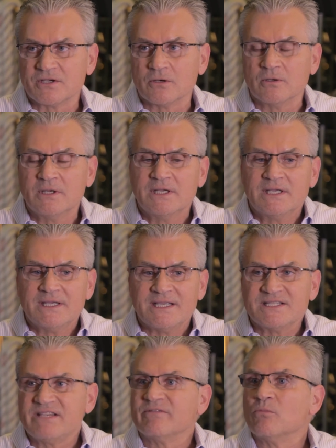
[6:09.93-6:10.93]
So
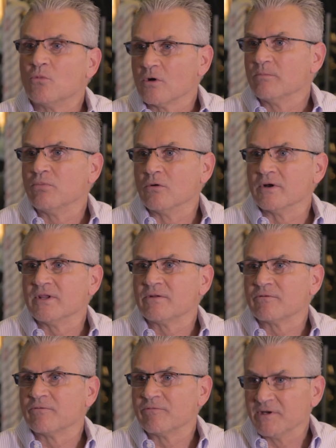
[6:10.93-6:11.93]
it's even more important
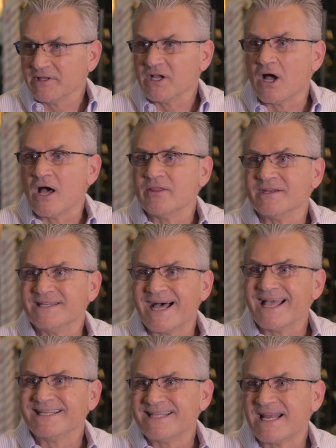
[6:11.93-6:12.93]
that we're really on the
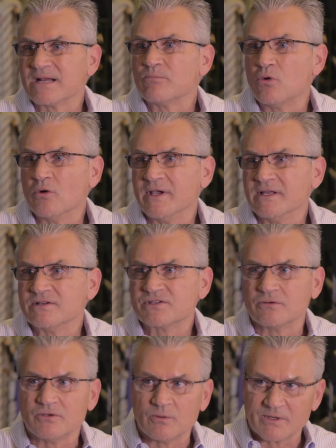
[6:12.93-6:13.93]
dietetic point.
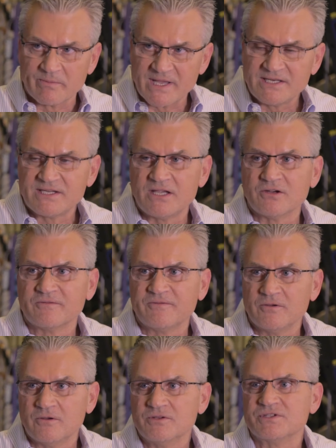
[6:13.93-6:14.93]
So you want to maintain your
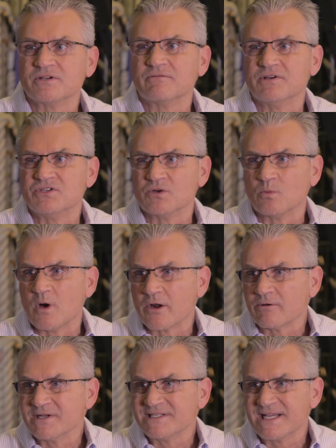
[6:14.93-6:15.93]
foods, increase your
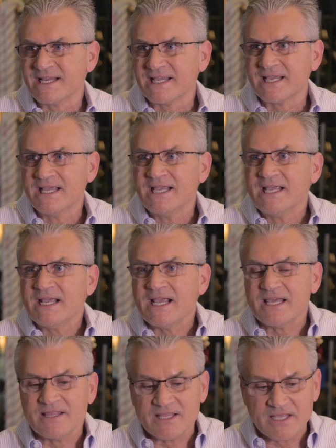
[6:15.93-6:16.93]
water intake,
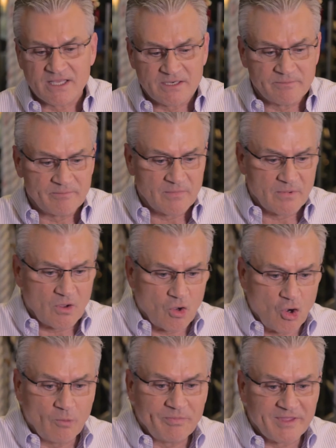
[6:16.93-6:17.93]
and then
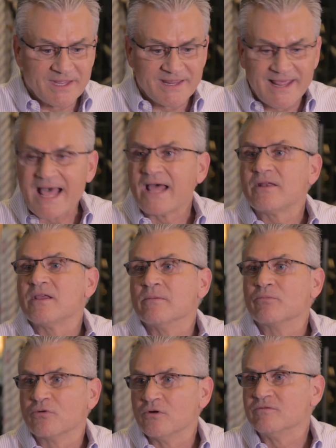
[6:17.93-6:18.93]
hope that that
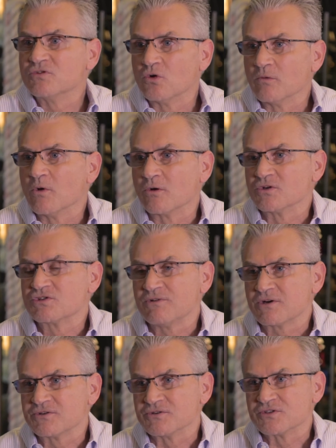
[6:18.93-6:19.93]
improves hormonal
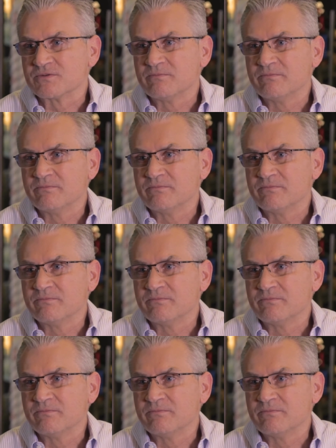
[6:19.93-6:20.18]
structures.